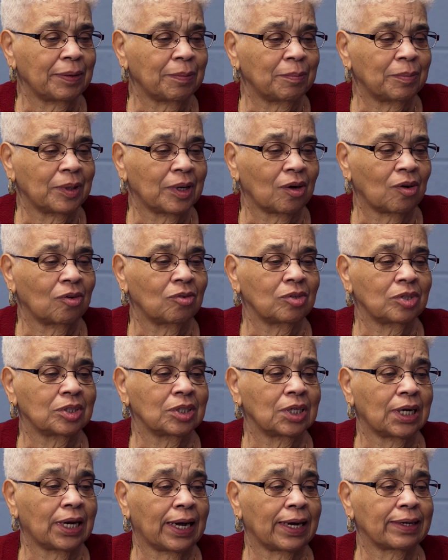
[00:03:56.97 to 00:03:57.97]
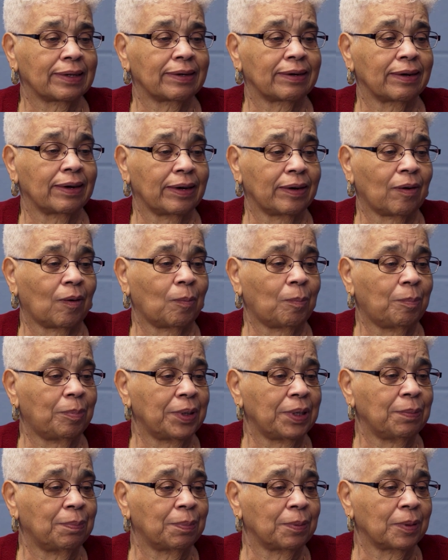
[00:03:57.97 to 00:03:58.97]
am known to like to help
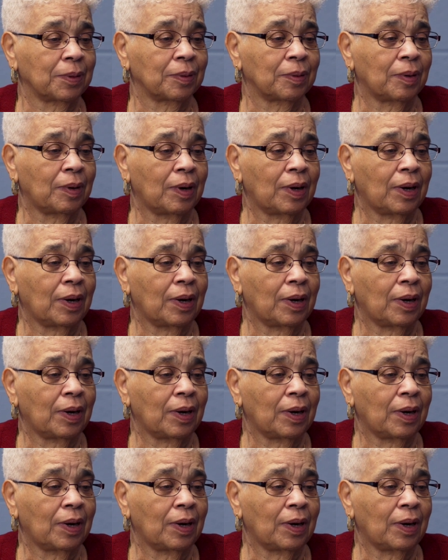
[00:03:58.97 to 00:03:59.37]
people.